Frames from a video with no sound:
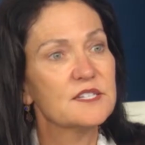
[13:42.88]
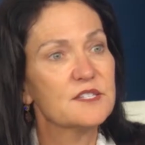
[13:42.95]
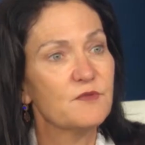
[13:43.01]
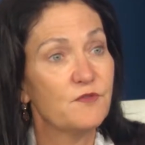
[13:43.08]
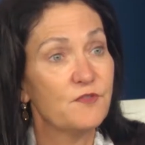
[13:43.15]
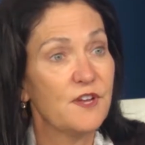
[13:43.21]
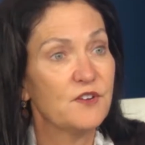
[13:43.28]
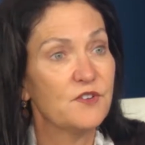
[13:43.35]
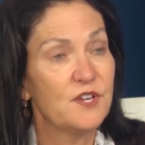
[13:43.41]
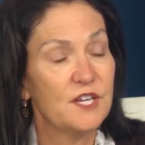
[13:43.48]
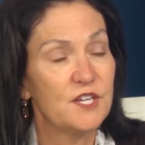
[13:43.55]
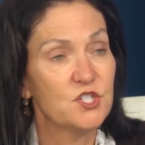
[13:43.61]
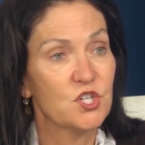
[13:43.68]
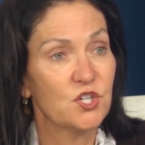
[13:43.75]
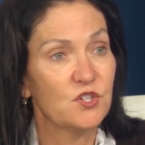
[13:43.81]
some
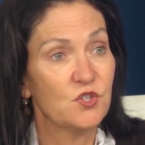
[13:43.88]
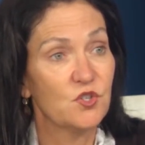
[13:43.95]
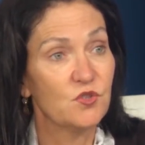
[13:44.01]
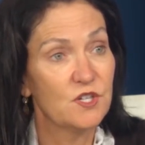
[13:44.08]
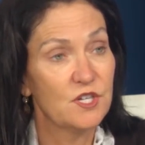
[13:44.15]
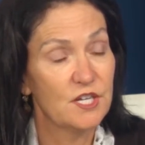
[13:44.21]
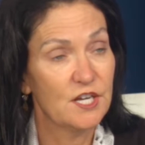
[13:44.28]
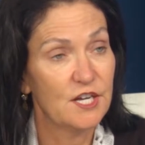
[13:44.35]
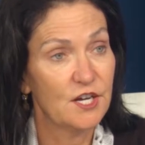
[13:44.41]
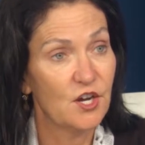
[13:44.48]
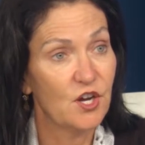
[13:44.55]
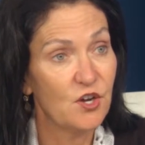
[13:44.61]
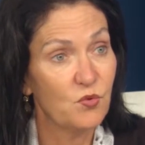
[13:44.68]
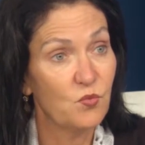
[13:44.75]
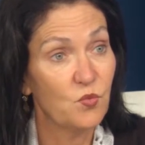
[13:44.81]
foundational
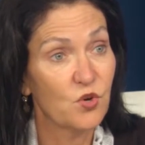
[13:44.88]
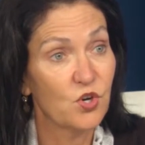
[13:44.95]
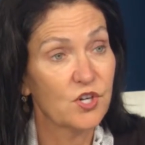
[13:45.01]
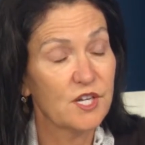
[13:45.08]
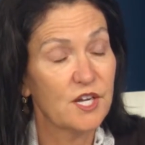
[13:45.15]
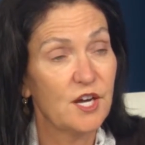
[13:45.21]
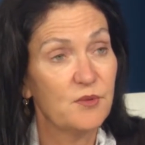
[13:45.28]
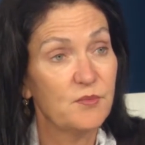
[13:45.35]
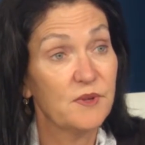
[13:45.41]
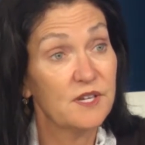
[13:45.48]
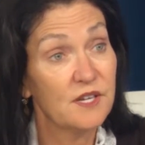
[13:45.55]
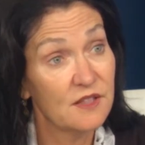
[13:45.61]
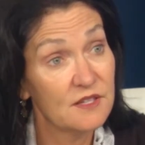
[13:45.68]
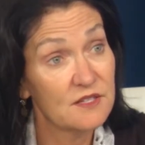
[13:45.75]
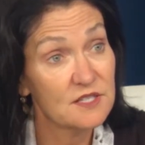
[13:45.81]
work up. And
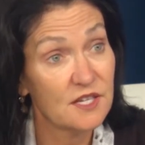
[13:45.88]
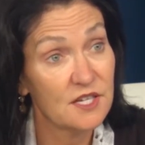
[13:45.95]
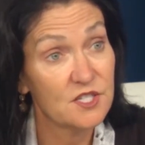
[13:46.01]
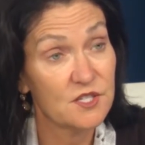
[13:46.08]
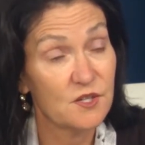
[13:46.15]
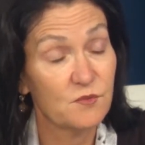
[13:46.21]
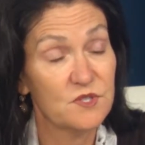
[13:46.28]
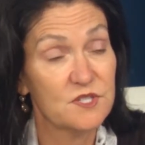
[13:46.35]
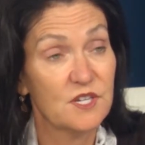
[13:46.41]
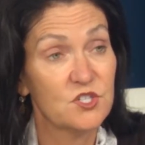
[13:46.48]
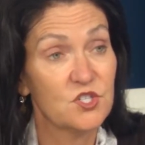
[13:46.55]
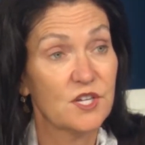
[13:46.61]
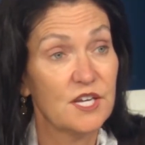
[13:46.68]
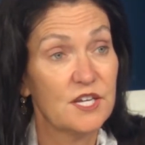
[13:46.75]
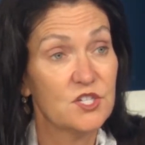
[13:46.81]
mm-hmm. in this case, it was
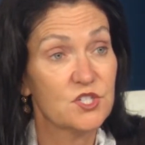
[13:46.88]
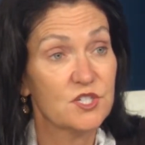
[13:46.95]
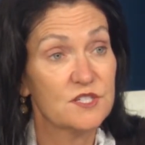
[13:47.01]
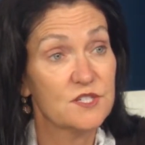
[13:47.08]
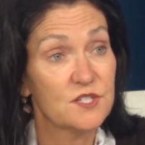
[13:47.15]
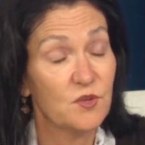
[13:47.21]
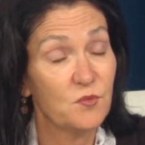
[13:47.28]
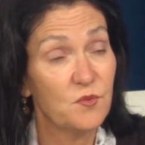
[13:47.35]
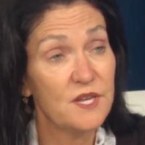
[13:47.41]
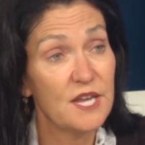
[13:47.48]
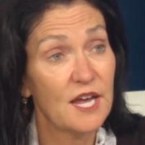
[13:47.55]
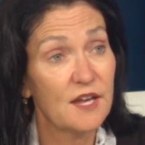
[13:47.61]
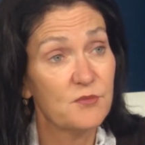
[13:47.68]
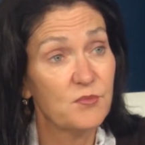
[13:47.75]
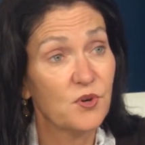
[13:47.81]
education. So we
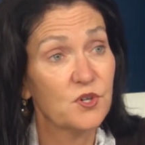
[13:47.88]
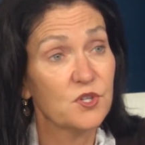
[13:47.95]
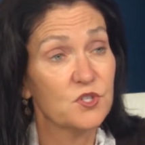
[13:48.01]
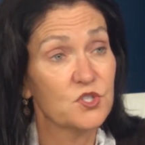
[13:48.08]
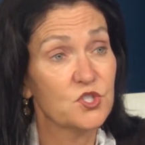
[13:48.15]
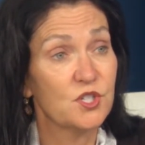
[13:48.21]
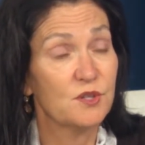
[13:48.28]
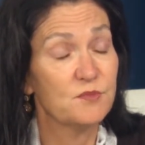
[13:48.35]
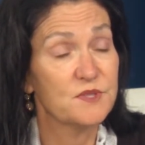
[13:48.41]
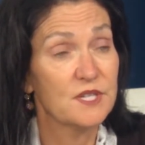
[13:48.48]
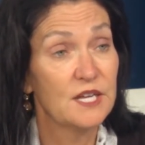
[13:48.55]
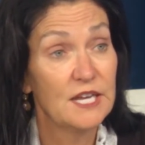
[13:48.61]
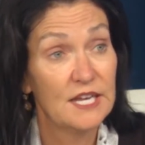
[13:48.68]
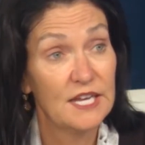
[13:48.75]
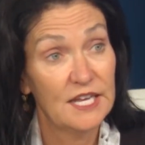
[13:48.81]
had partnerships
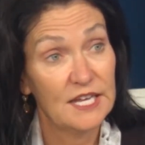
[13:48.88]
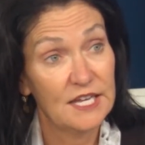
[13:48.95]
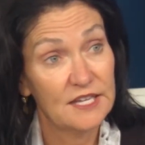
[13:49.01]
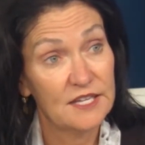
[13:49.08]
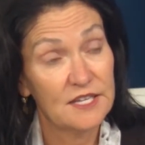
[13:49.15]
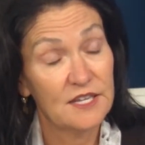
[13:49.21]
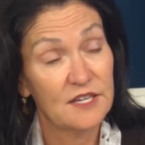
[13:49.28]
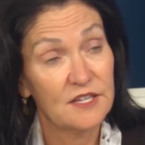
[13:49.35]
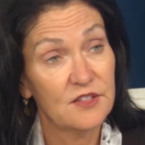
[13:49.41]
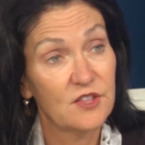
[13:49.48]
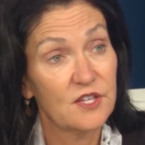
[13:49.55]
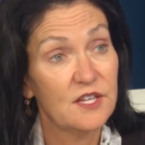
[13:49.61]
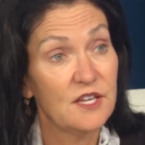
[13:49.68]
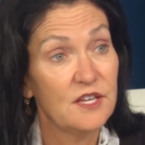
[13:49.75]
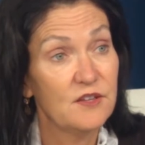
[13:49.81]
in
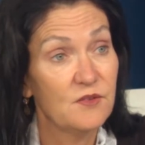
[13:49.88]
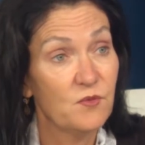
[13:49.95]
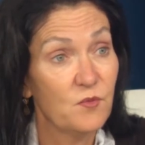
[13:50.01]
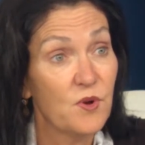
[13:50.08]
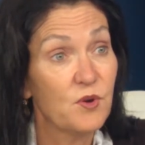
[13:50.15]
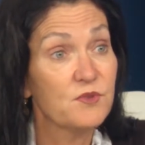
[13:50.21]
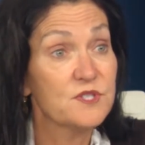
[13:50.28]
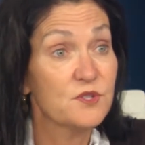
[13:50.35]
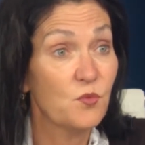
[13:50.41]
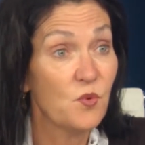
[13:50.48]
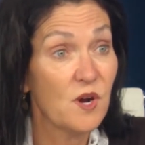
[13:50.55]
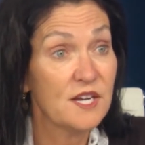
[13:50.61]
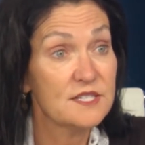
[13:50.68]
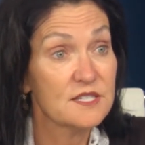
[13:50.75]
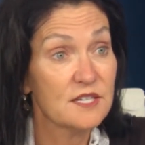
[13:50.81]
what was a
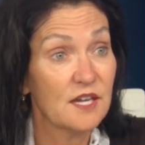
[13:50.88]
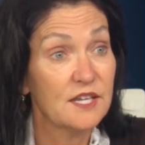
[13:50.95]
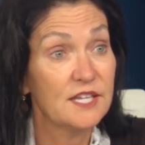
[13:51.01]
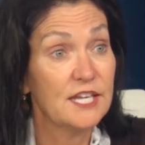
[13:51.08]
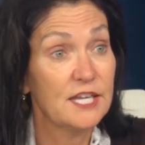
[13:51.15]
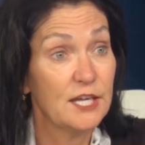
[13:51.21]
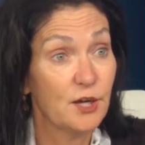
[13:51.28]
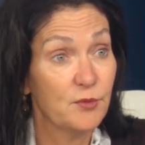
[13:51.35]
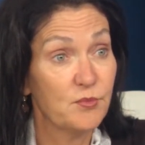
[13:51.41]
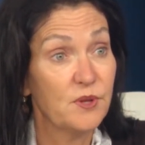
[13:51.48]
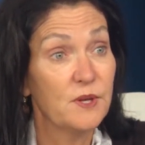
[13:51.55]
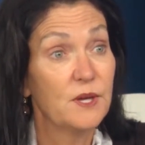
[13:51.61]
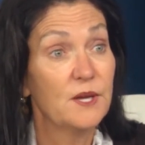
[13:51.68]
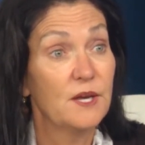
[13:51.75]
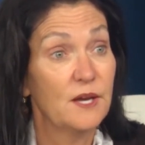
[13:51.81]
YSI camp
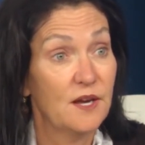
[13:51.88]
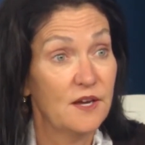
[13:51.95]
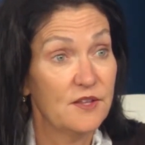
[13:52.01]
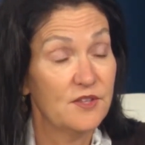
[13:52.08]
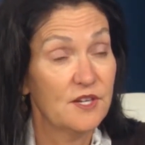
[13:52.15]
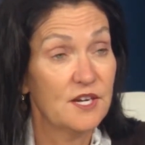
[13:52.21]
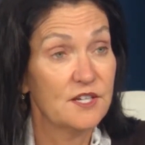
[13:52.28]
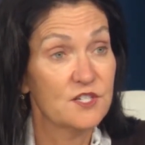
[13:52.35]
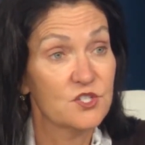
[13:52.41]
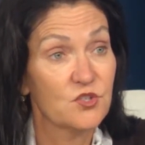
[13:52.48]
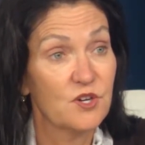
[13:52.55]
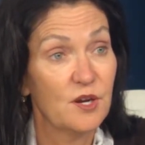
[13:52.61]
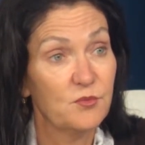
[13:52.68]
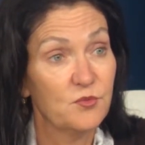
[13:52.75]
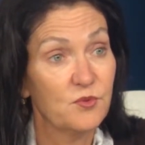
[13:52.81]
that I
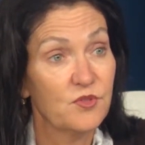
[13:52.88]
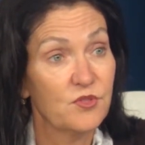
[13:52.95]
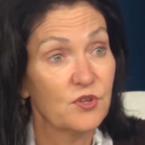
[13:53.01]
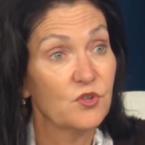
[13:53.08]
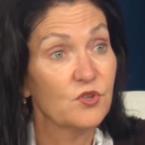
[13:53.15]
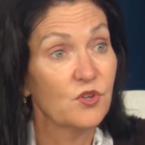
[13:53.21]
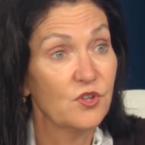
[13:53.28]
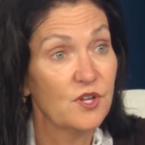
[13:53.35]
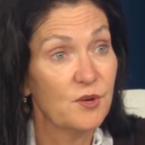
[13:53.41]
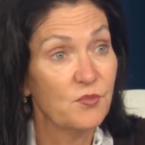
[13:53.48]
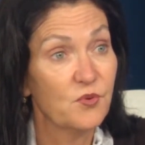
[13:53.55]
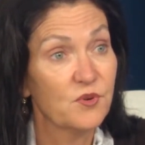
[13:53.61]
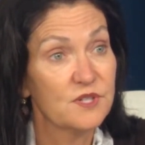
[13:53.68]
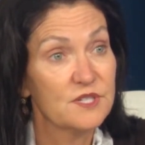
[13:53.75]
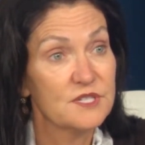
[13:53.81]
described with the Girl Up
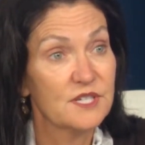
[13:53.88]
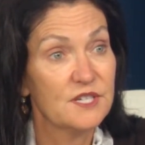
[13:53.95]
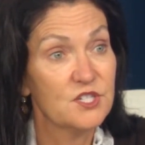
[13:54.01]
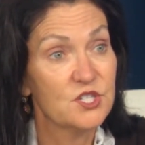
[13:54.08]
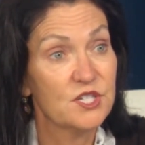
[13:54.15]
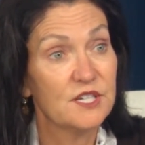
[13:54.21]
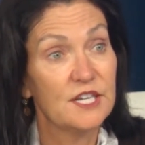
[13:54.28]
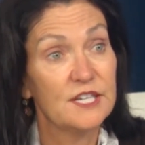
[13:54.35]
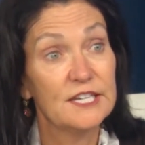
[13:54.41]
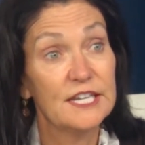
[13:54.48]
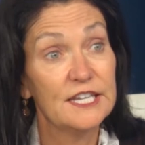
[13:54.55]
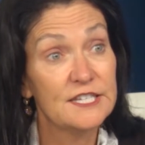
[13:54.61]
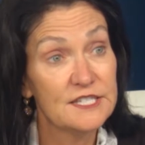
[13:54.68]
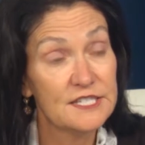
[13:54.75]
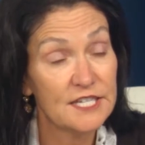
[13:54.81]
organization, and
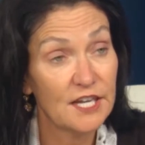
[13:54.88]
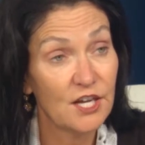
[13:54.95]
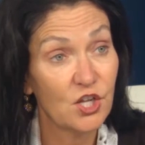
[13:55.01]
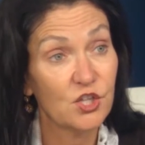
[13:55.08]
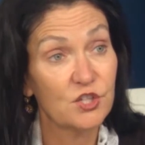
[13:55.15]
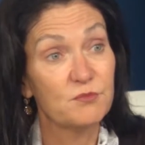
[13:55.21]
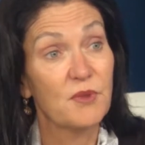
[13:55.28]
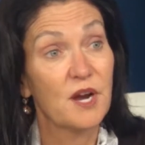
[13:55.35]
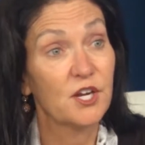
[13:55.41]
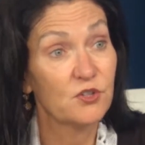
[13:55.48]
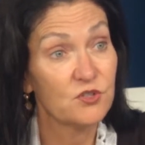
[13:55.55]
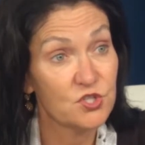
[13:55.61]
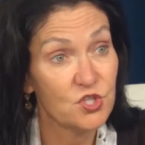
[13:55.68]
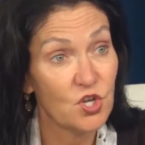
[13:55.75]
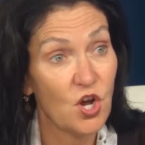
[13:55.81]
Intel and
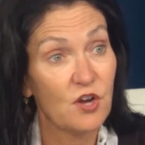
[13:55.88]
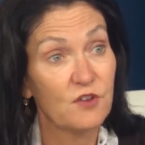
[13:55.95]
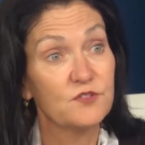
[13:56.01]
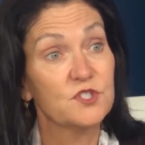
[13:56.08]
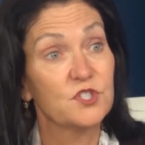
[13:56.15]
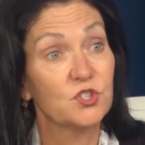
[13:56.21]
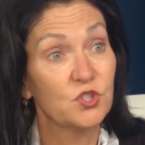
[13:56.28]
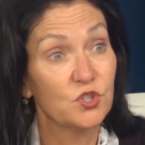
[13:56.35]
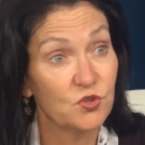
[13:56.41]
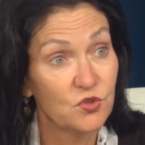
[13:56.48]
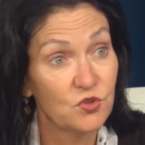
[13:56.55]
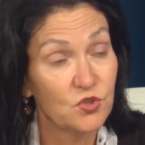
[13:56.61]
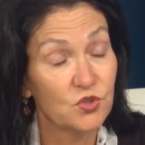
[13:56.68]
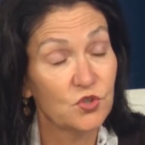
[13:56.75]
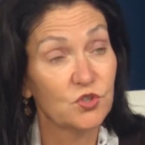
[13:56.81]
Microsoft and
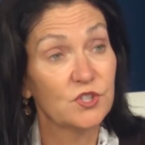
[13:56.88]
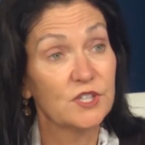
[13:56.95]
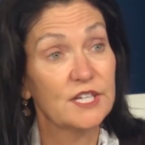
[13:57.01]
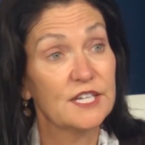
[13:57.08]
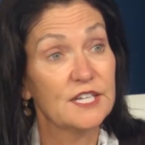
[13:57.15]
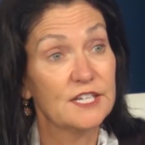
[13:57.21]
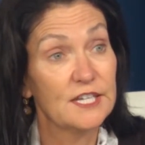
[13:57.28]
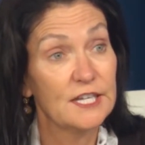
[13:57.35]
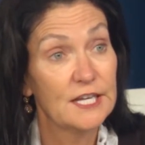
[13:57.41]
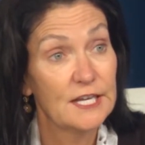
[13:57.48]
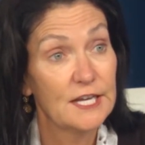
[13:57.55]
Google and